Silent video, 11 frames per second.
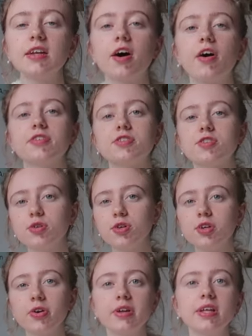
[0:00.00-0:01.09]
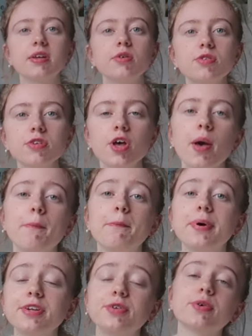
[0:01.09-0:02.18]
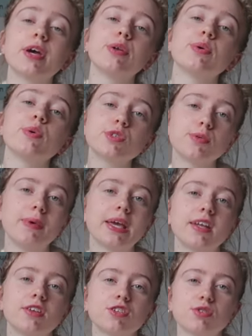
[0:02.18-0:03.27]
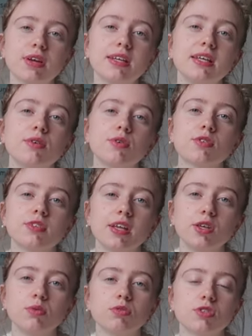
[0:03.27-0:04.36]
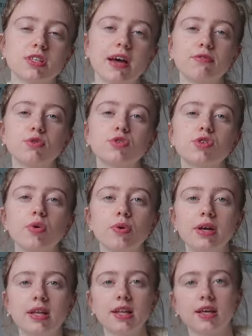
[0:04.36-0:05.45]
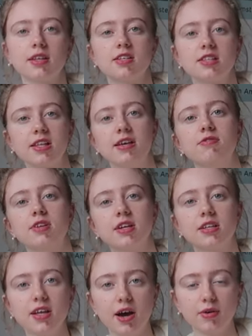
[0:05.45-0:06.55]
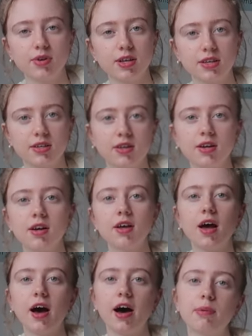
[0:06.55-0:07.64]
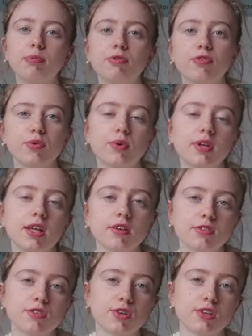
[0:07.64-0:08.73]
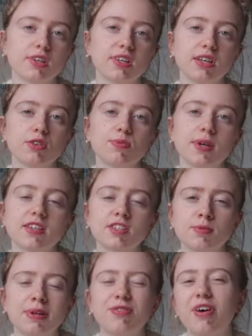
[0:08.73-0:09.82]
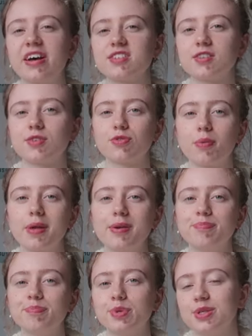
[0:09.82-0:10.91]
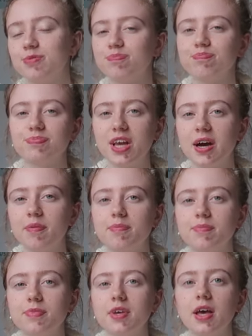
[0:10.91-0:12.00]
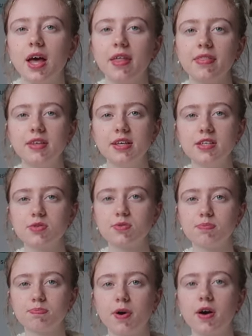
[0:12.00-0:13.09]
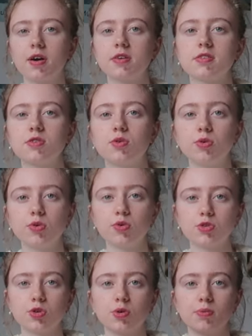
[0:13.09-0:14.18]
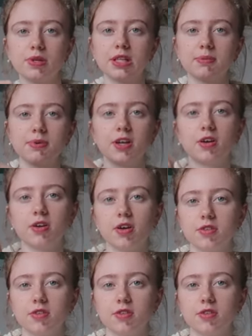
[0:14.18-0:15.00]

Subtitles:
it on circular needles, but you can also make it on straight needles. Then you just have to sew in like the sleeves like down here. I prefer working on circular needles because it's a bit faster for me, but yeah. And these parts could also completely be done